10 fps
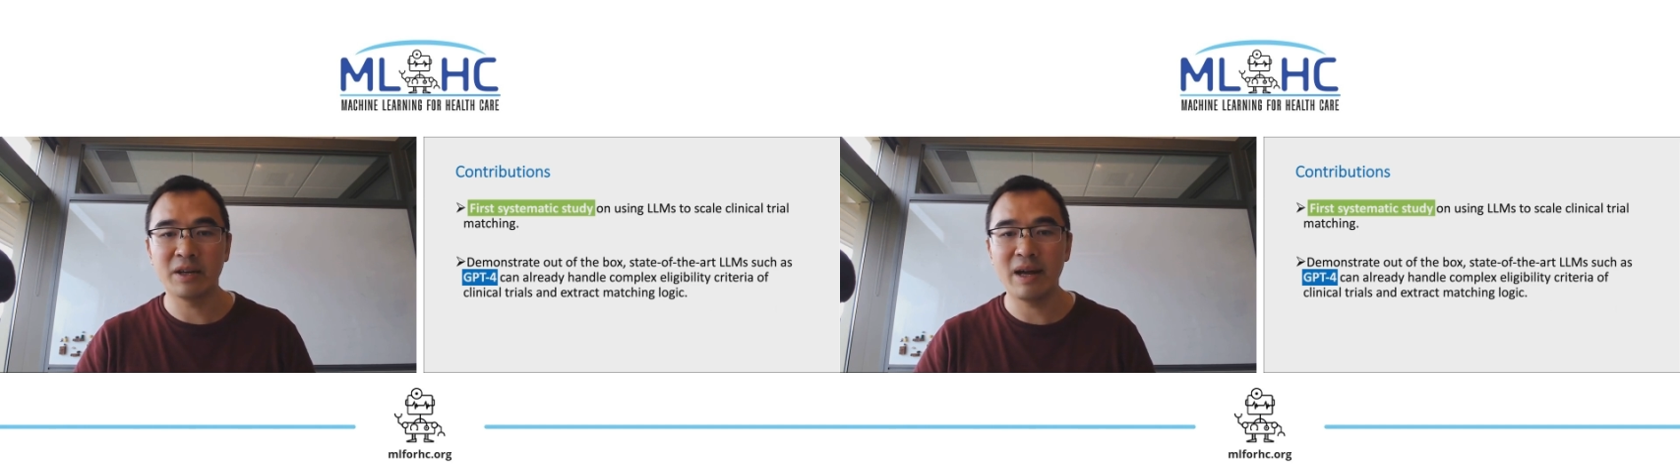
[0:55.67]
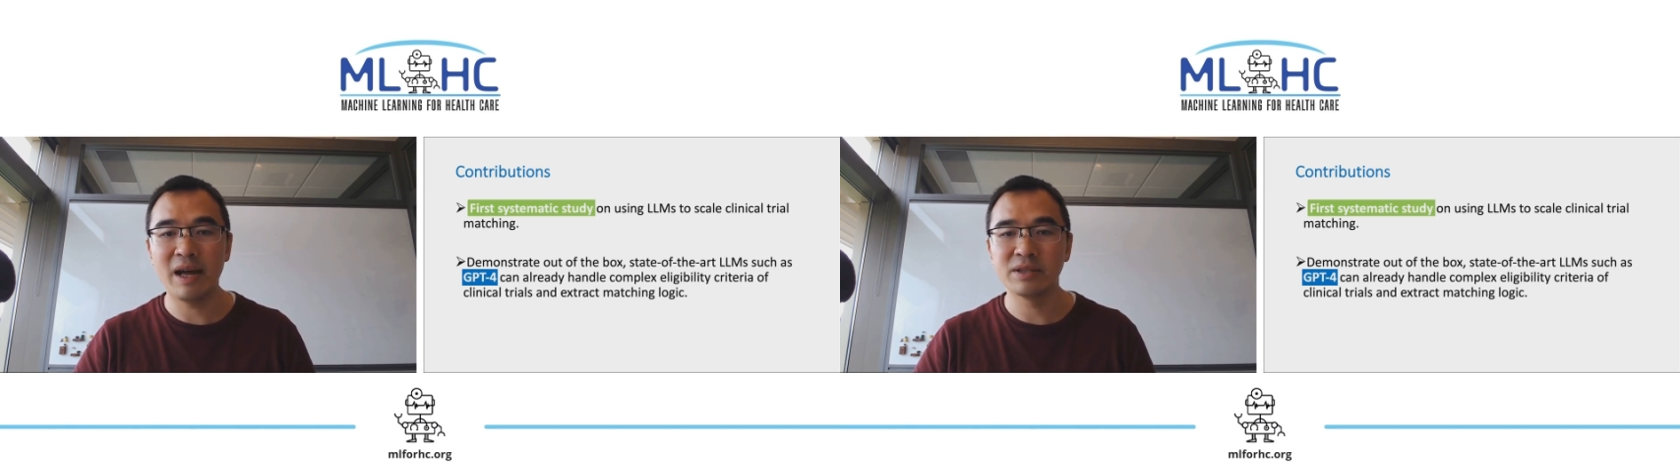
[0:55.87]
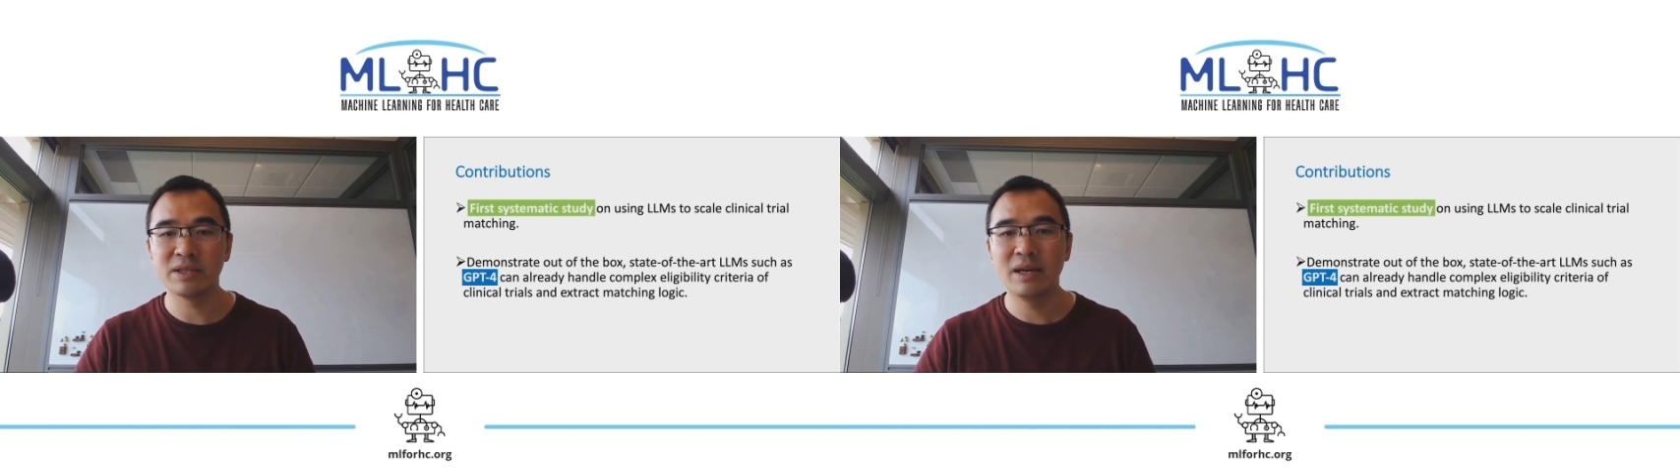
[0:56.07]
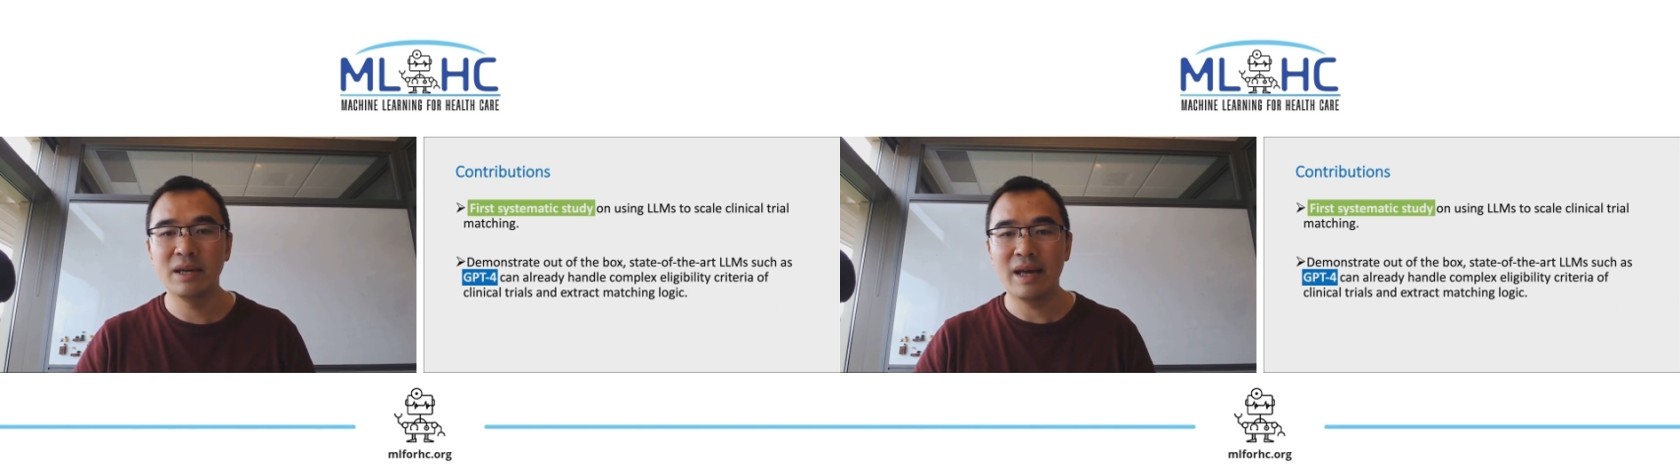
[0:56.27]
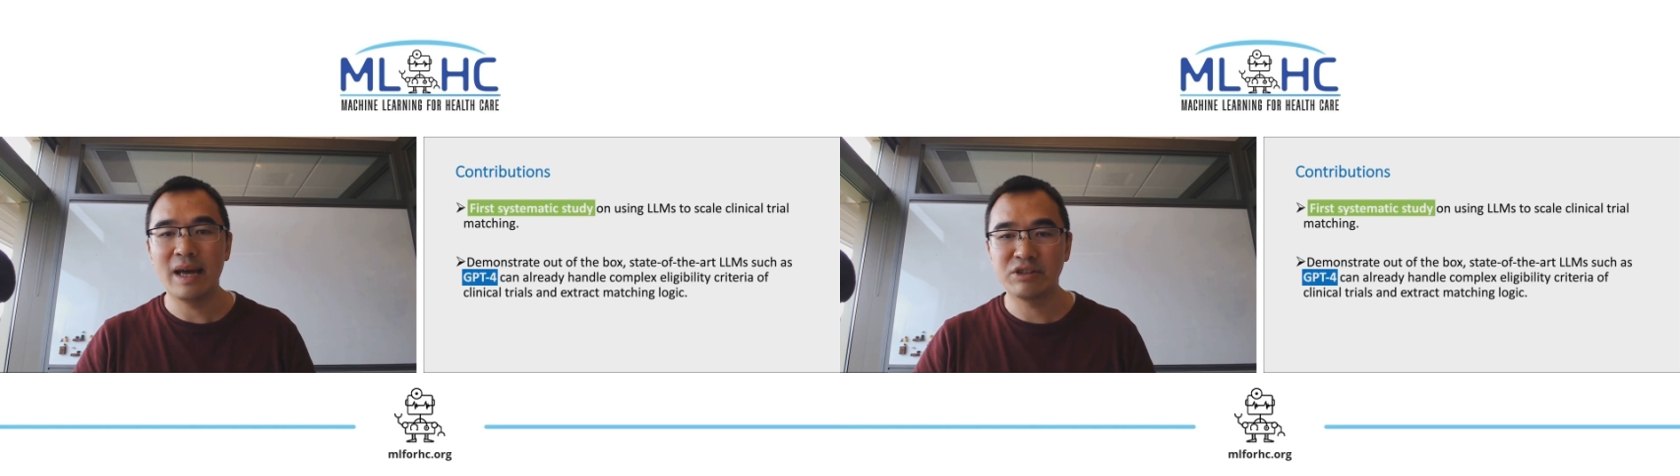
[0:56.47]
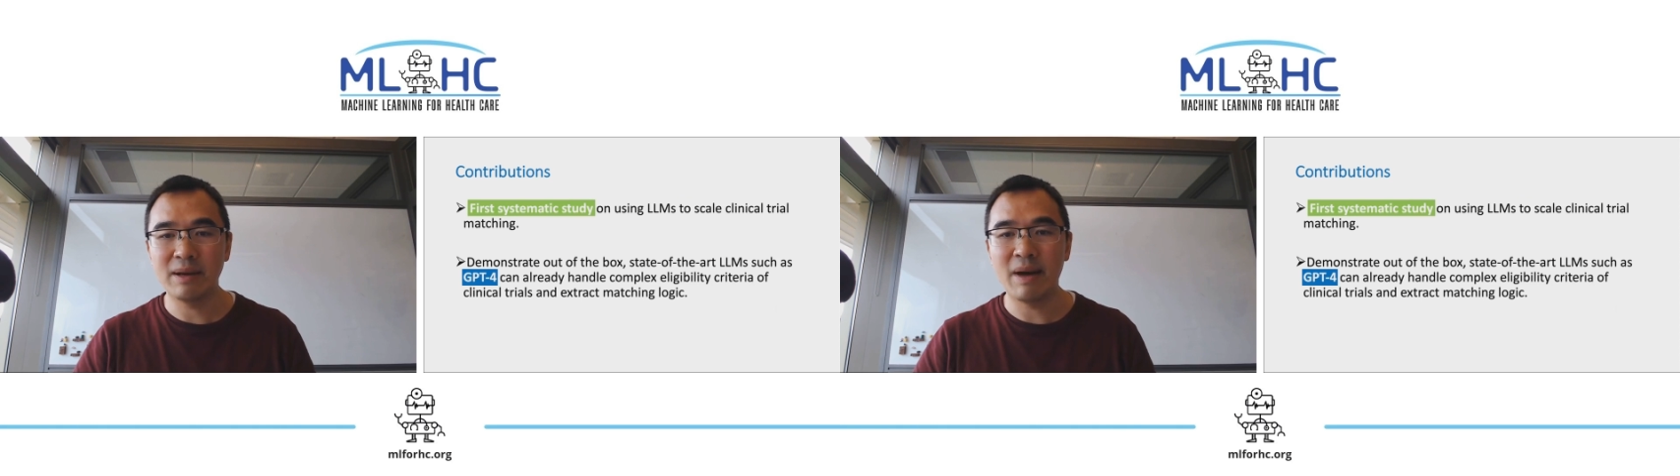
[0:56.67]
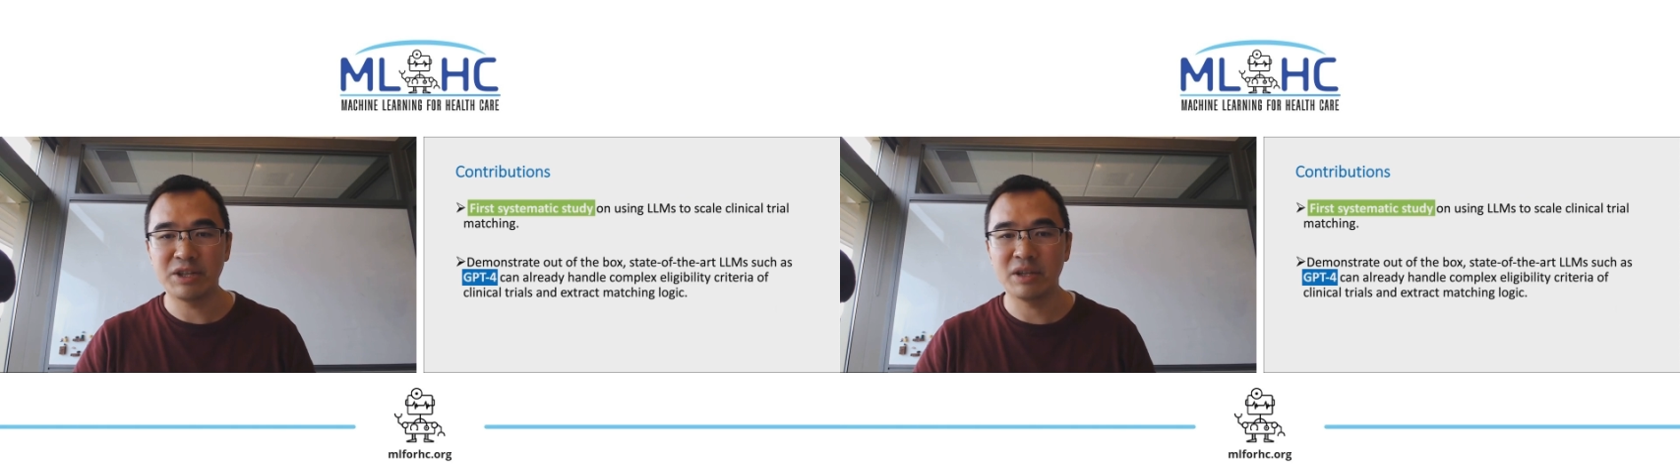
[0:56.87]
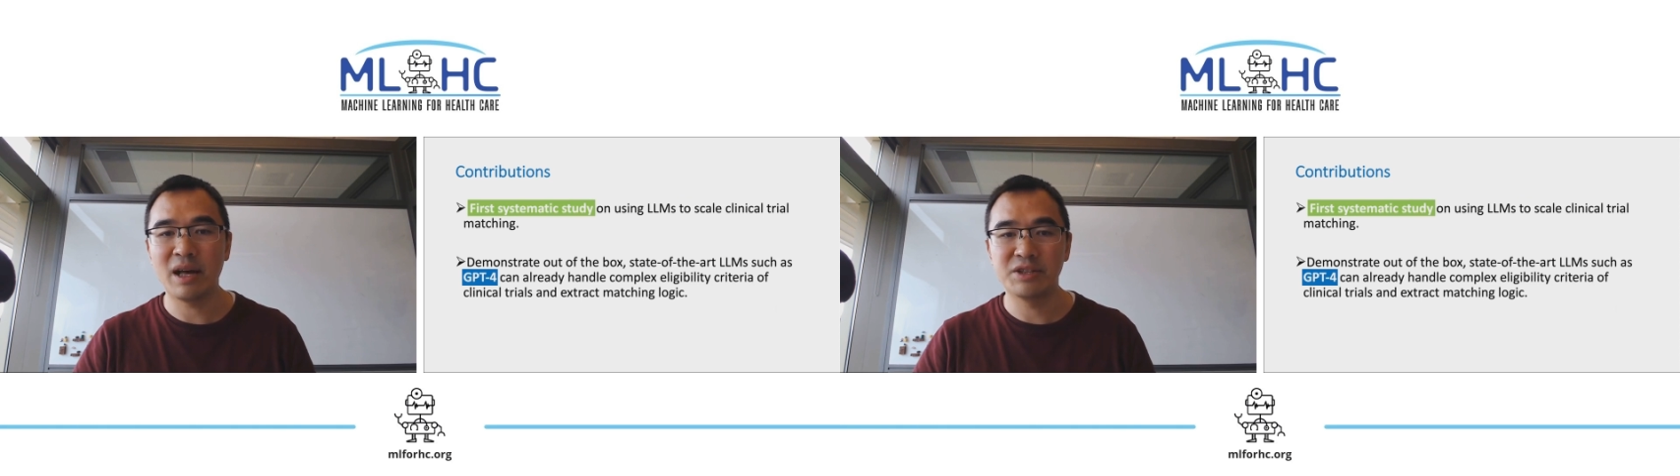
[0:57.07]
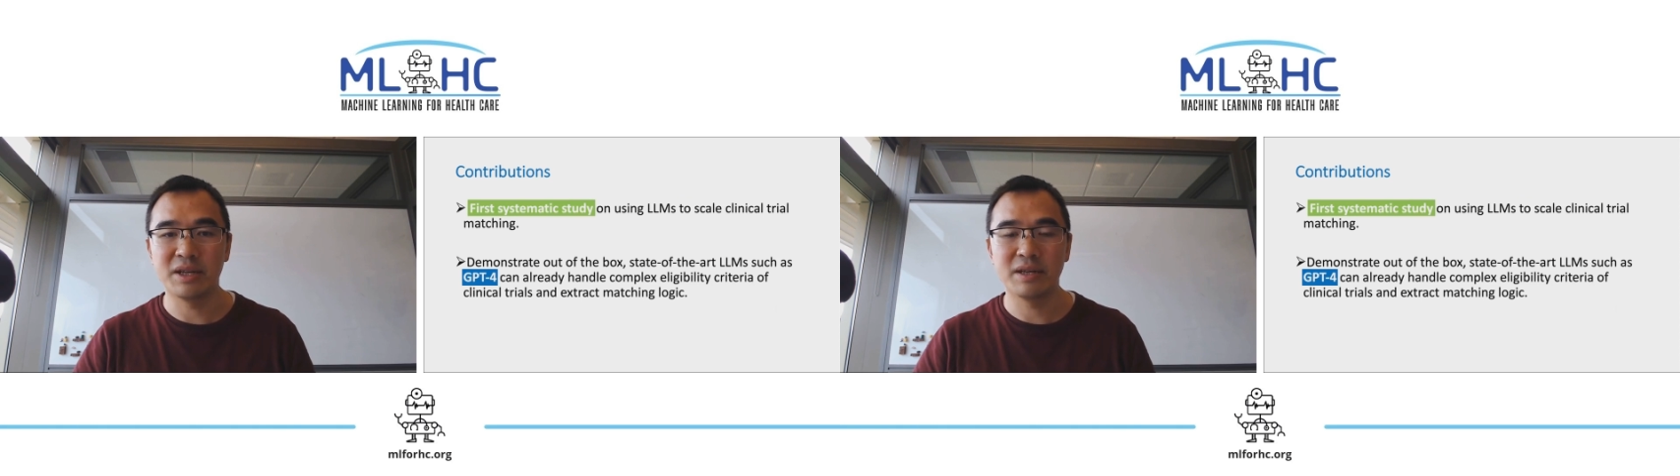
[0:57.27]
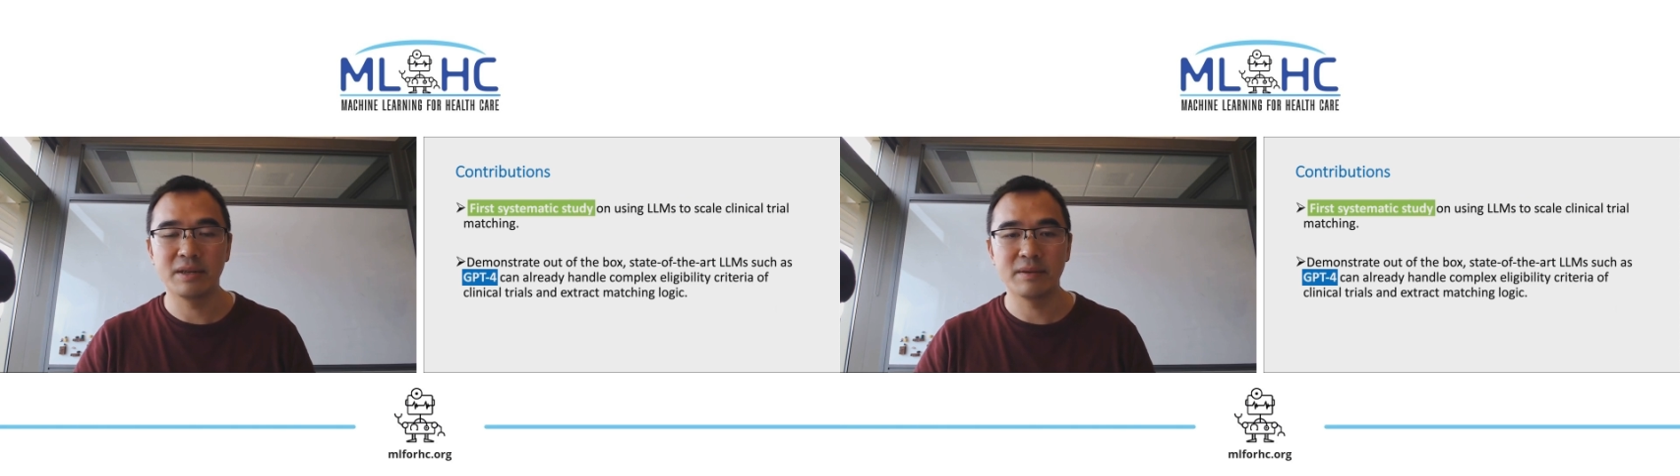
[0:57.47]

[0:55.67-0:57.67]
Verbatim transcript: trials and extract matching logic.